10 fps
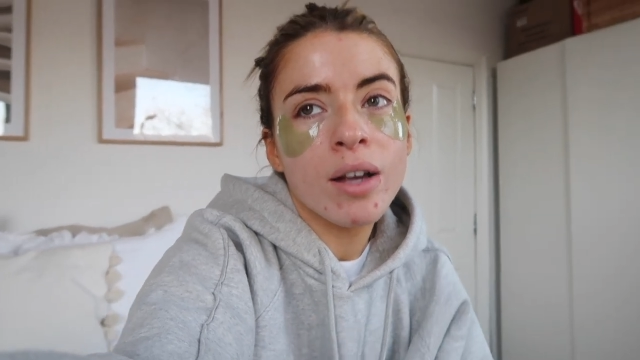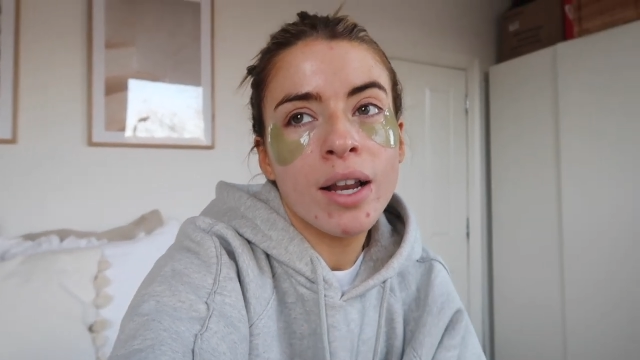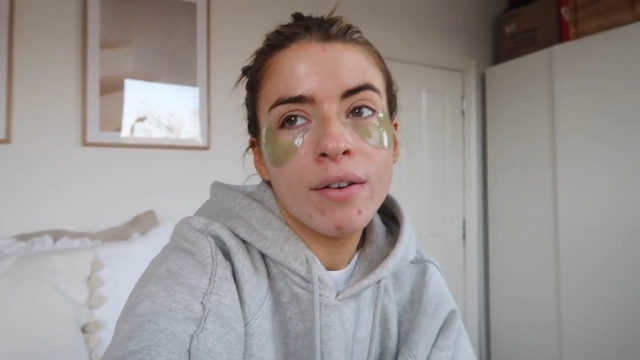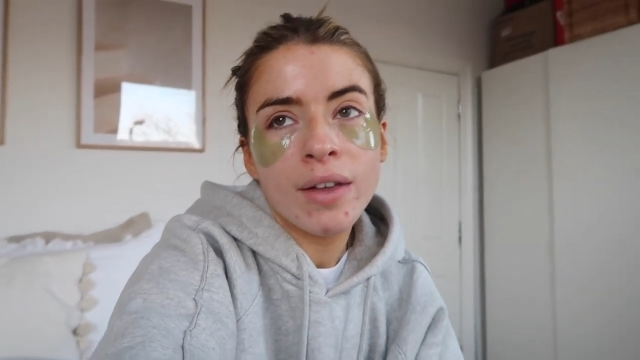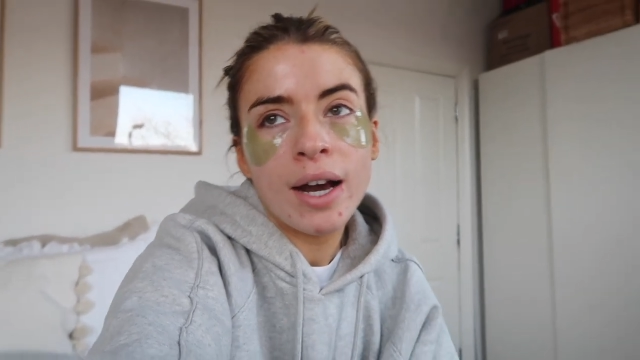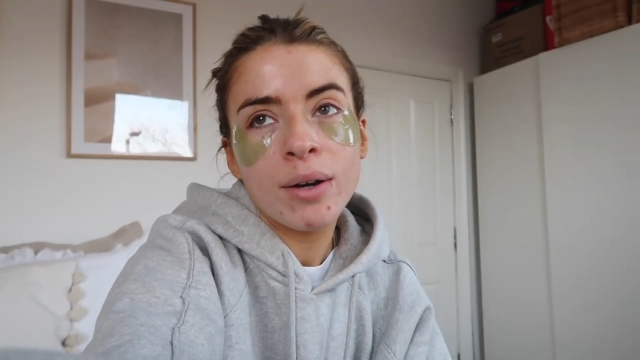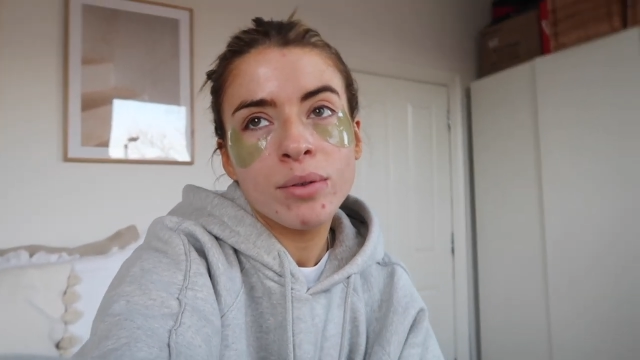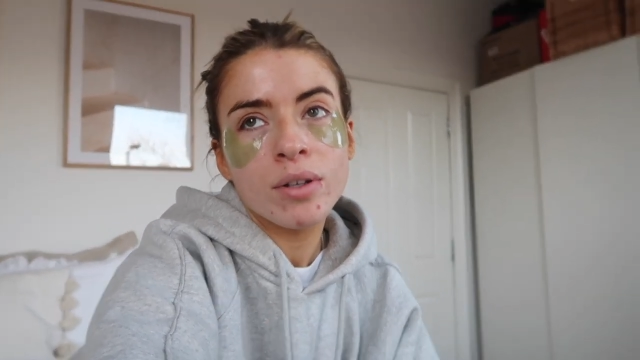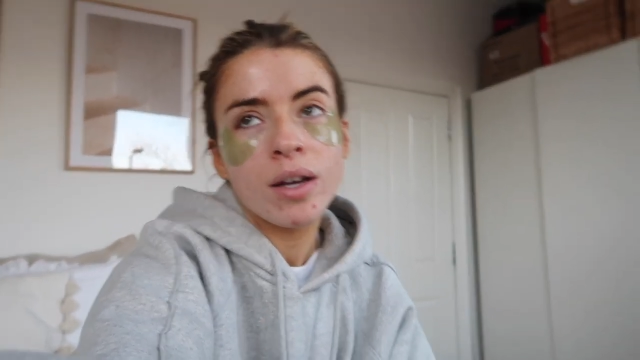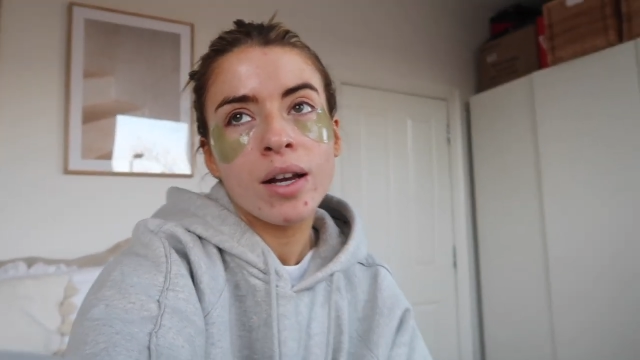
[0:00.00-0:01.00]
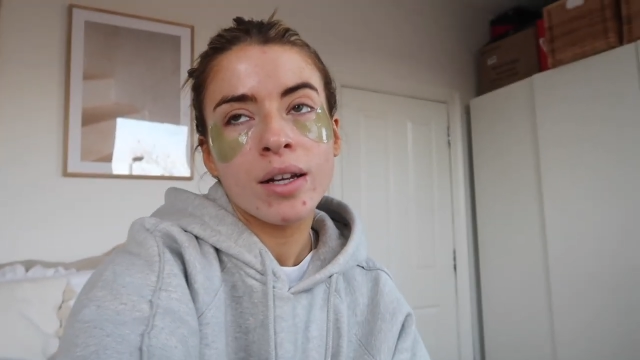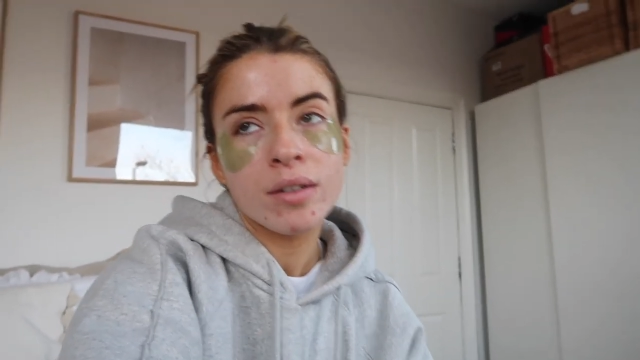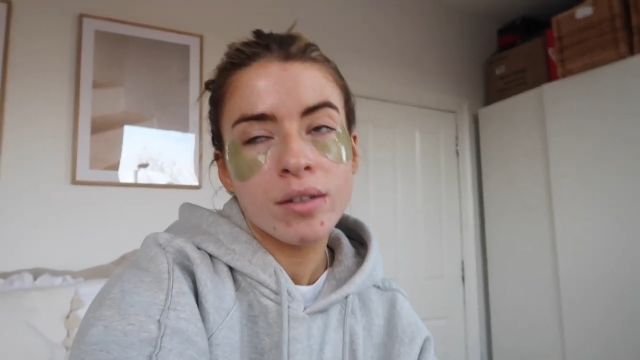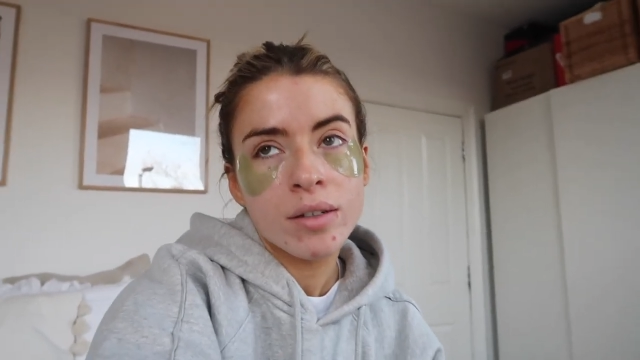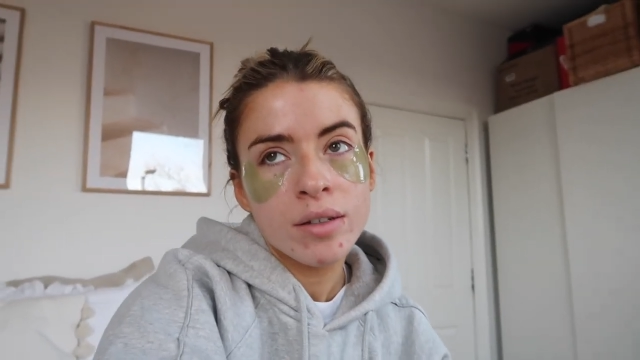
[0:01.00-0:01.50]
I left the house
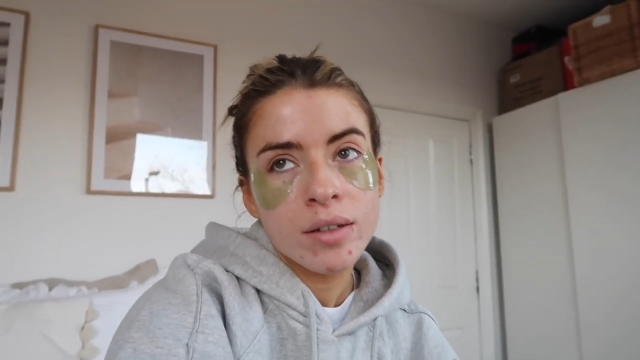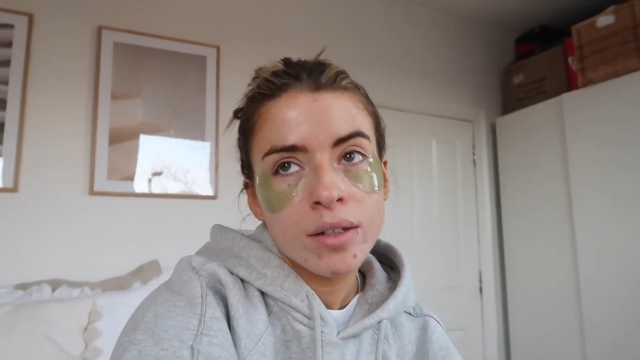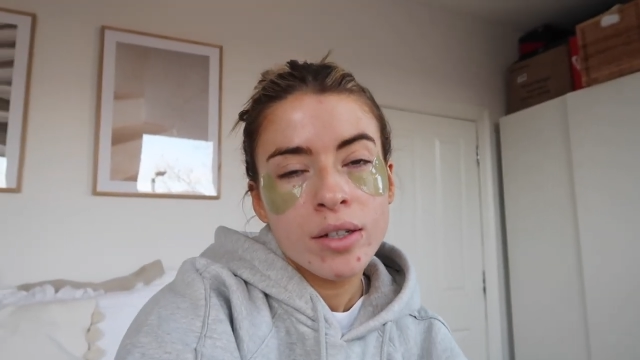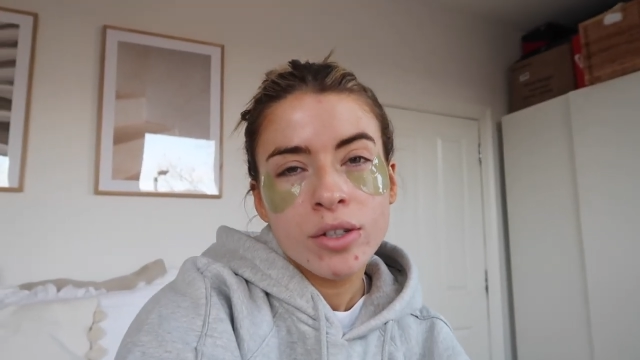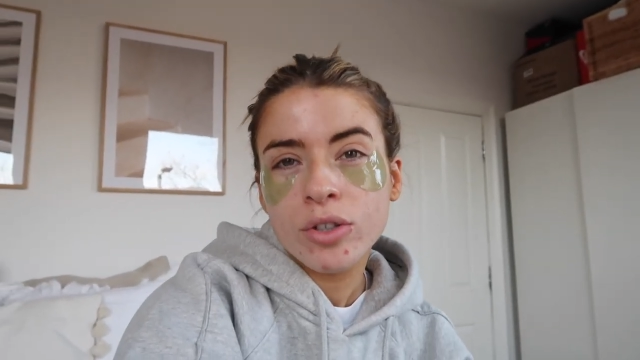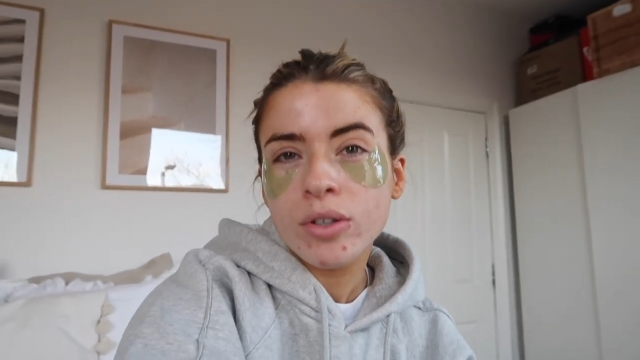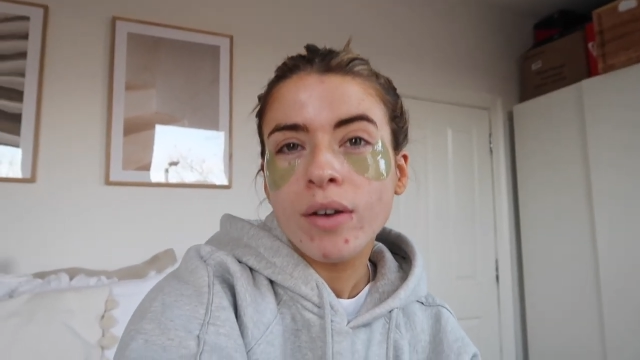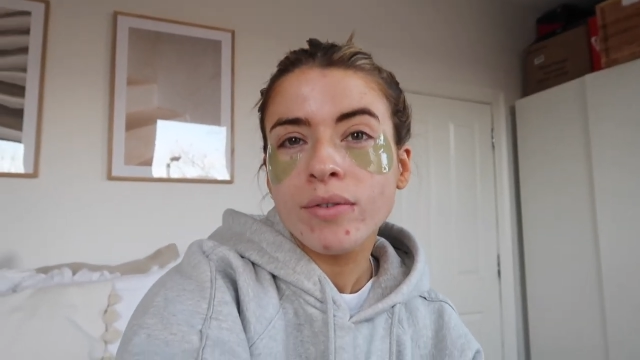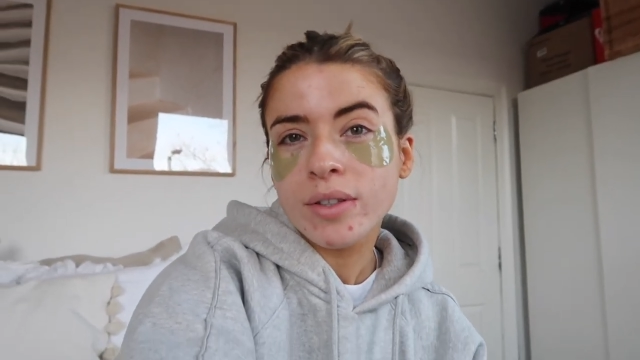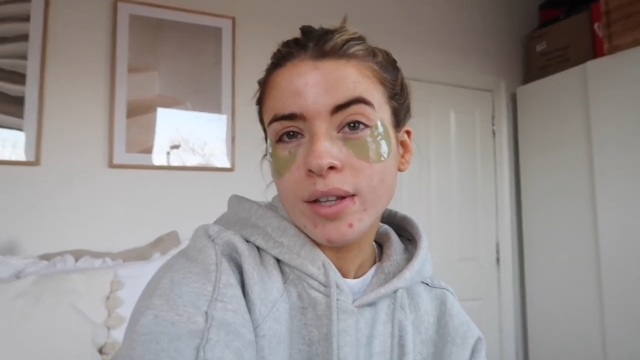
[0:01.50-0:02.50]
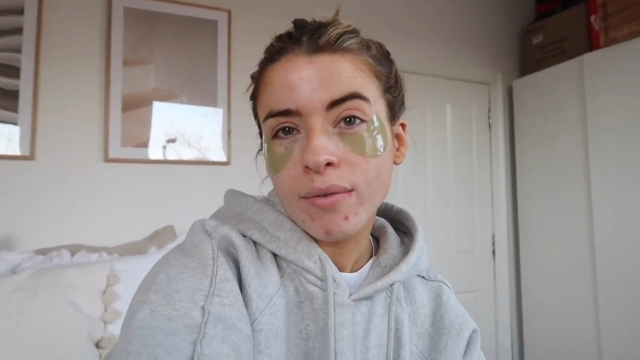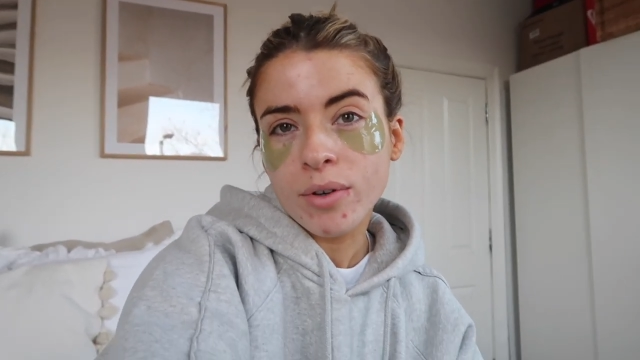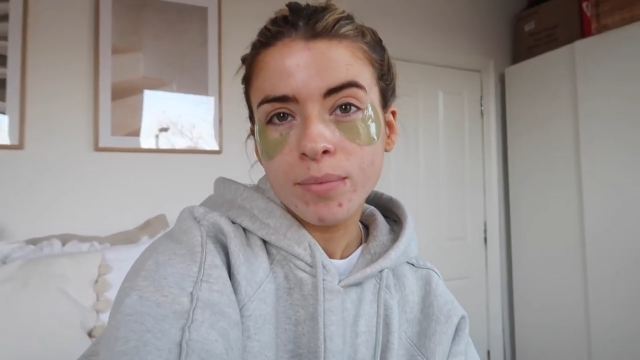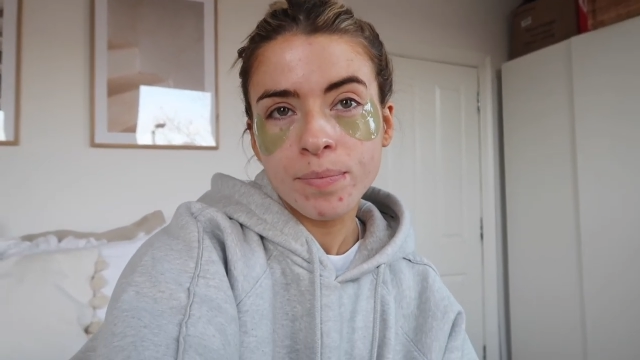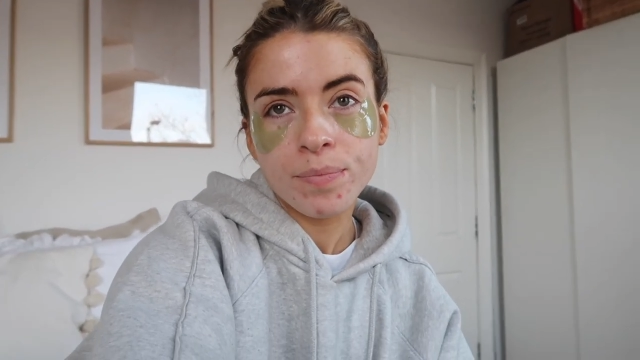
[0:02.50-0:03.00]
at just after
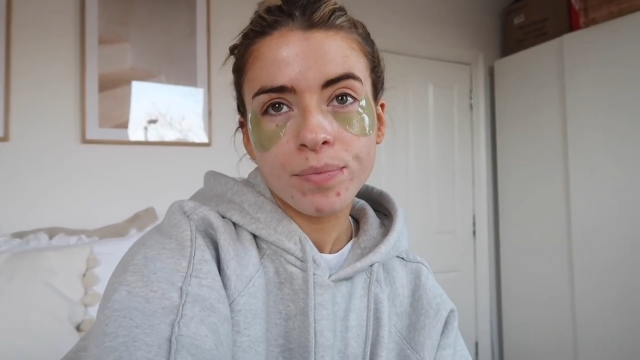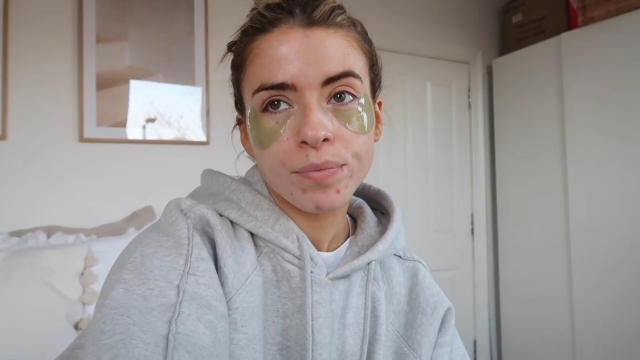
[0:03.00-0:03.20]
7